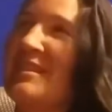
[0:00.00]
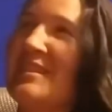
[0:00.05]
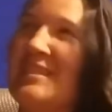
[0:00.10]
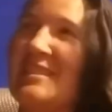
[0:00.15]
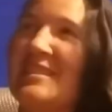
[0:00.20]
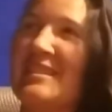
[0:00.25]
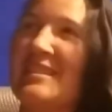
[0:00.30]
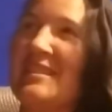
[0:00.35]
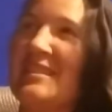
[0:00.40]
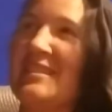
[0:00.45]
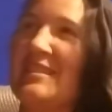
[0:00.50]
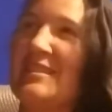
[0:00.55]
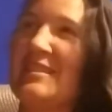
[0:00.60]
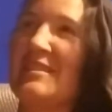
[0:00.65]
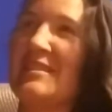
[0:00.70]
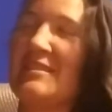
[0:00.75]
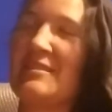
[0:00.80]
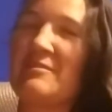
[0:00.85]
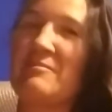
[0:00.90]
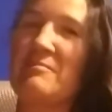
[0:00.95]

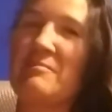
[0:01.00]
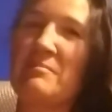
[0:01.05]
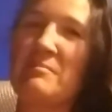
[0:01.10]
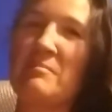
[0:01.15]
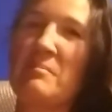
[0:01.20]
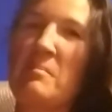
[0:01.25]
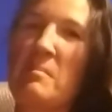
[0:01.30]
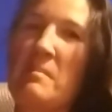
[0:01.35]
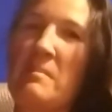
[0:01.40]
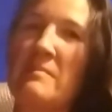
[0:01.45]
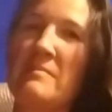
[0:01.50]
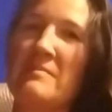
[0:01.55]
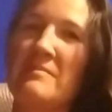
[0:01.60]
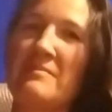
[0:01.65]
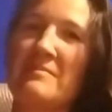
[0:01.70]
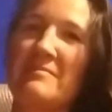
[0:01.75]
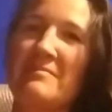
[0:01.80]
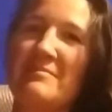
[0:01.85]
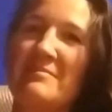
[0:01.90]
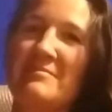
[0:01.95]

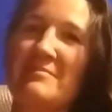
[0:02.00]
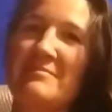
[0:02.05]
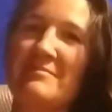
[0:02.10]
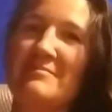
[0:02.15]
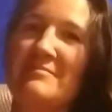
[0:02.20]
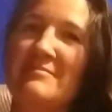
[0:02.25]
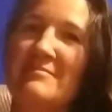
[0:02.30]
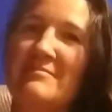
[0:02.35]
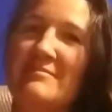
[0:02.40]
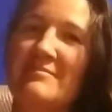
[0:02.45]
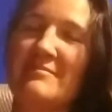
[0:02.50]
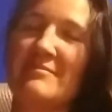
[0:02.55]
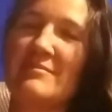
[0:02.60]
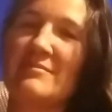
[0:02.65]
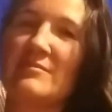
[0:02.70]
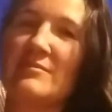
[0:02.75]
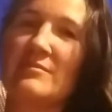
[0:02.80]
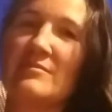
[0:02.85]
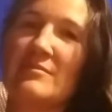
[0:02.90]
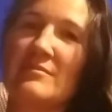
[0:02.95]

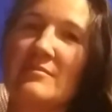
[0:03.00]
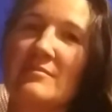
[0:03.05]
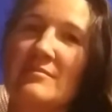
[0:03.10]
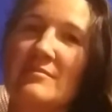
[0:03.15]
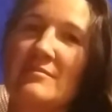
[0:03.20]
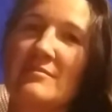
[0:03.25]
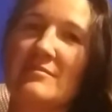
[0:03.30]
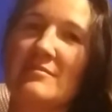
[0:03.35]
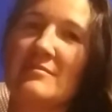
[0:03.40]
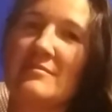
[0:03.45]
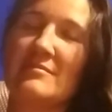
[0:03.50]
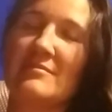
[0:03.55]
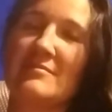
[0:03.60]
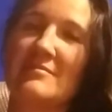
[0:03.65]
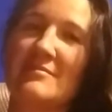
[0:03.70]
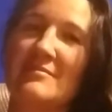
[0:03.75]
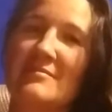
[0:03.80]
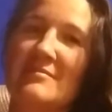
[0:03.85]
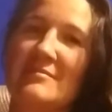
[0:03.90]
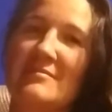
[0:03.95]

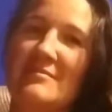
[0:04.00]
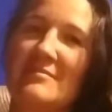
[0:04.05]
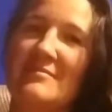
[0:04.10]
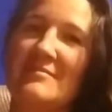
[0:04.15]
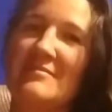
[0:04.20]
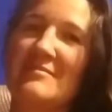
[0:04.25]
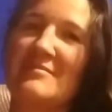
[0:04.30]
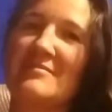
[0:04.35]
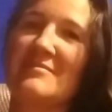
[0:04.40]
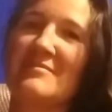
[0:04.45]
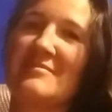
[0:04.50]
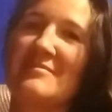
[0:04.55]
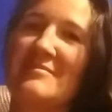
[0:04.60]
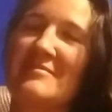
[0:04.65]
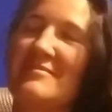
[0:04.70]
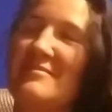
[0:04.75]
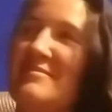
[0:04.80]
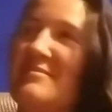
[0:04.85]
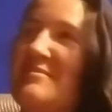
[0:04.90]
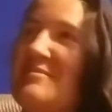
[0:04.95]

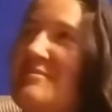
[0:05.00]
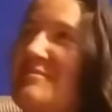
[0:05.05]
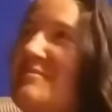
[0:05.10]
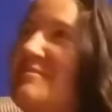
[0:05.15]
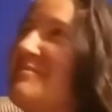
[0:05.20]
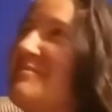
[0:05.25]
This person isn't speaking.